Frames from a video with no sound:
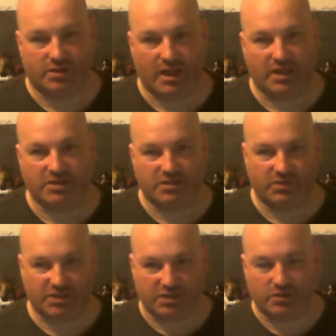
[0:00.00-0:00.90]
Agents of
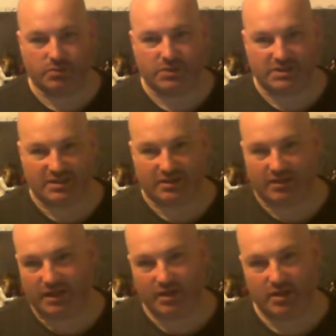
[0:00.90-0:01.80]
S.H.I.E.L.D., which is the
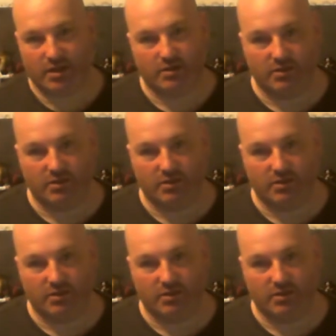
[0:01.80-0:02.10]
link